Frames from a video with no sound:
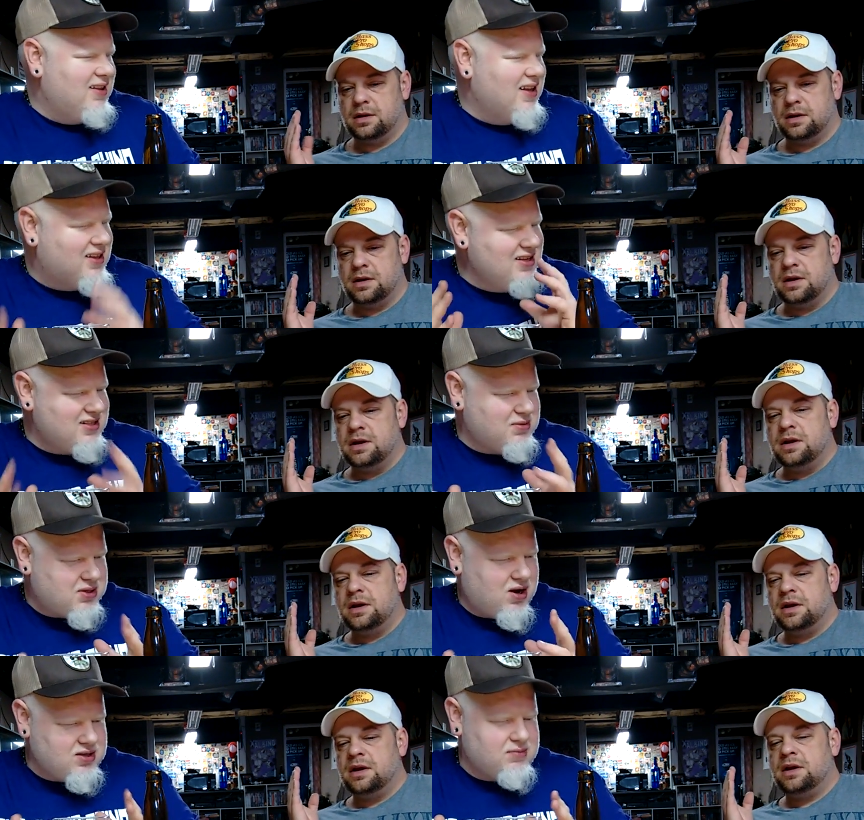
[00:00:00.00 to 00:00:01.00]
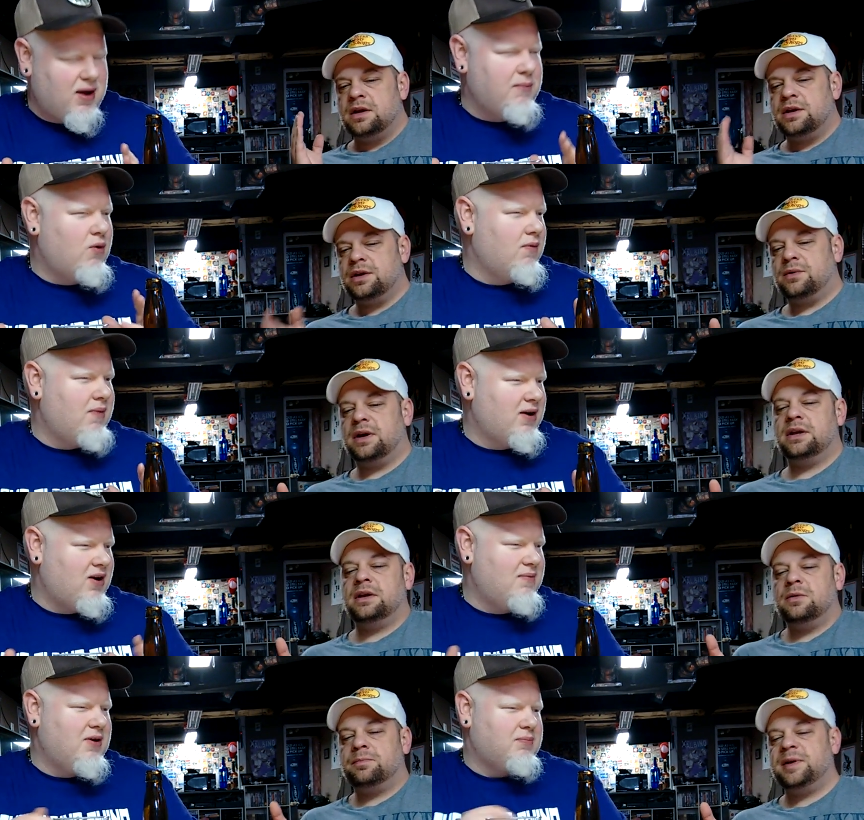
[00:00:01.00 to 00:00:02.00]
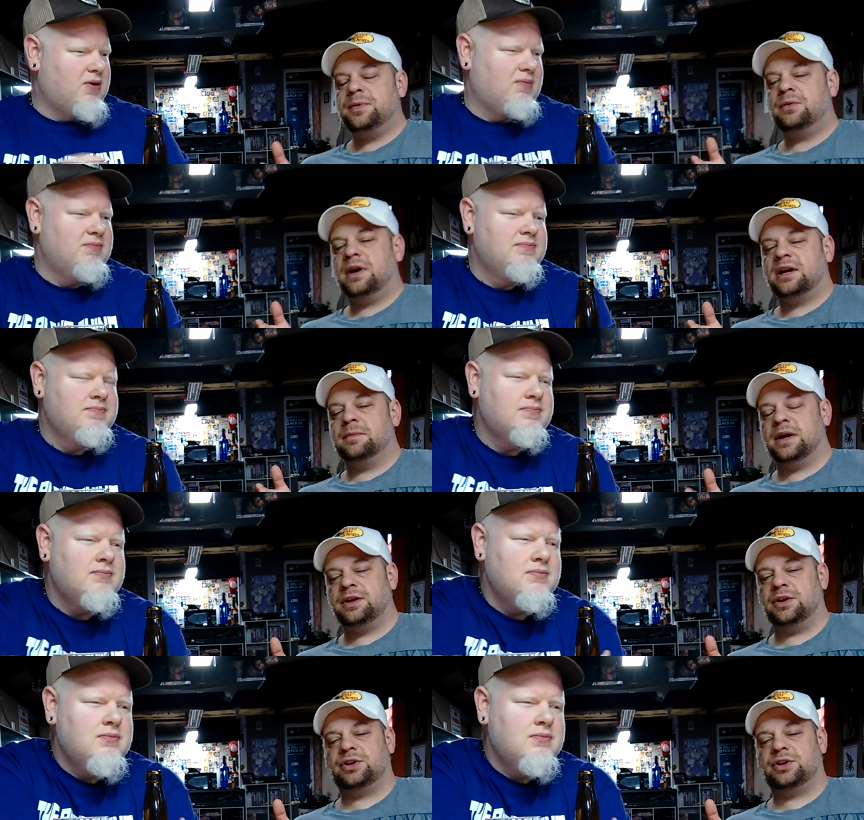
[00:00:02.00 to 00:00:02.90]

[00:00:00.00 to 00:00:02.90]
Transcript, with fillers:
Speaker 1: like this is what's causing my you know what? gun gun People problem.
Speaker 2: recommend you